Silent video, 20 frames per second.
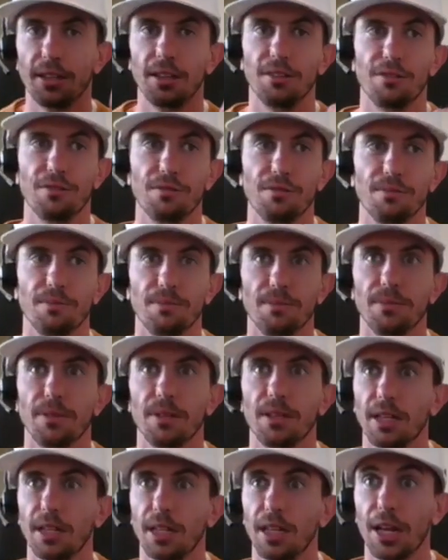the
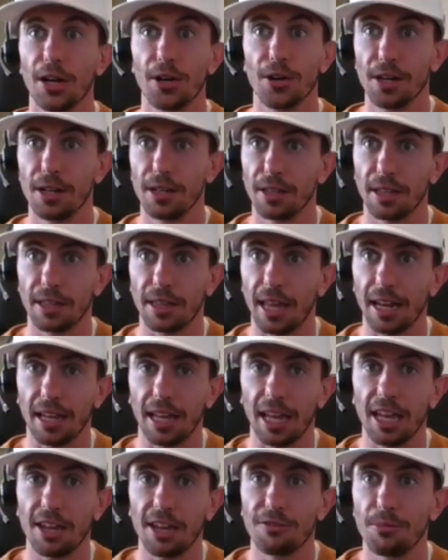clarity that that
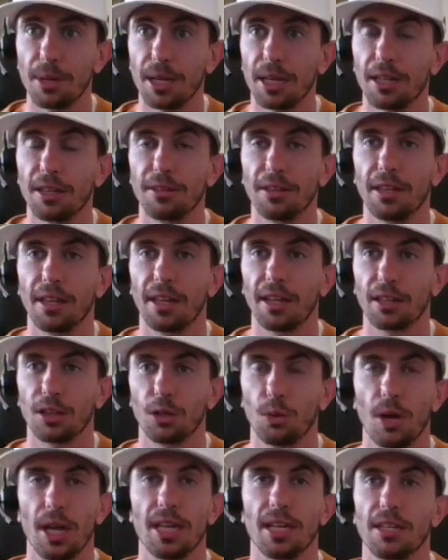gave me and like
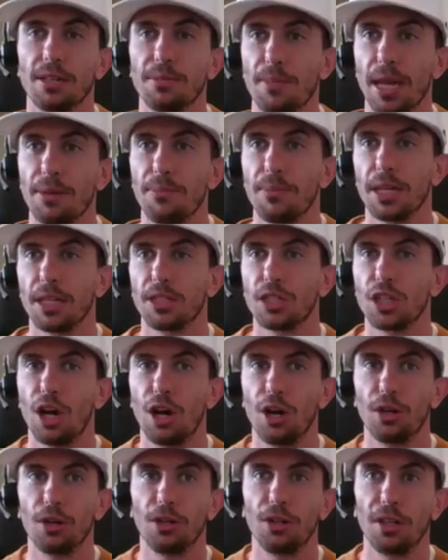the way it made me
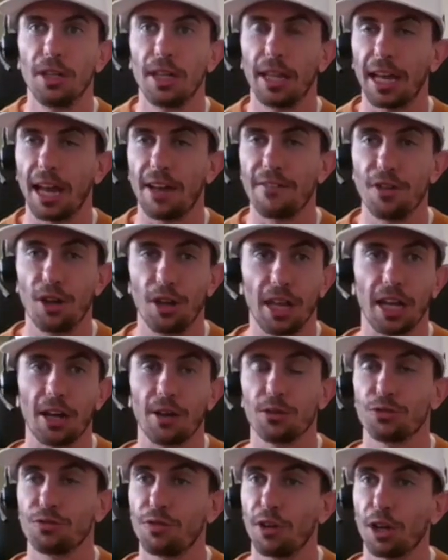tunnel, like I felt like
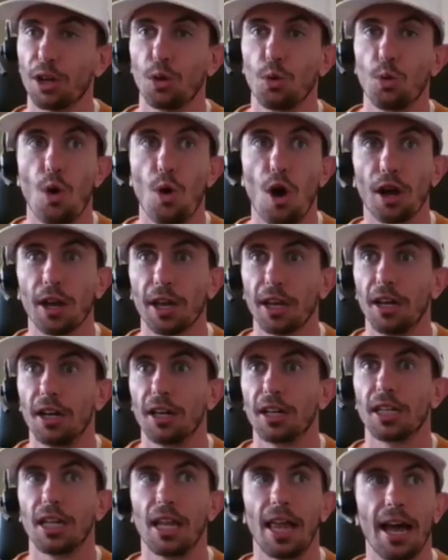I was fucking walking
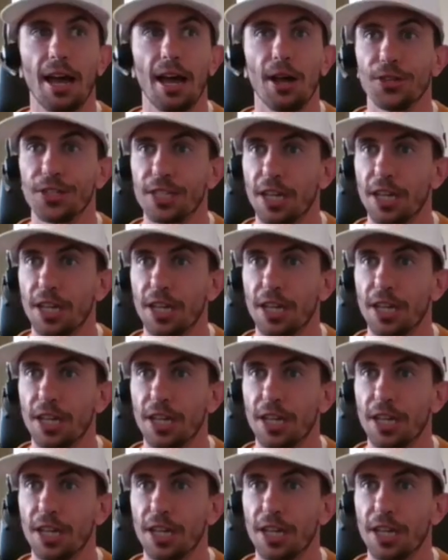on clouds.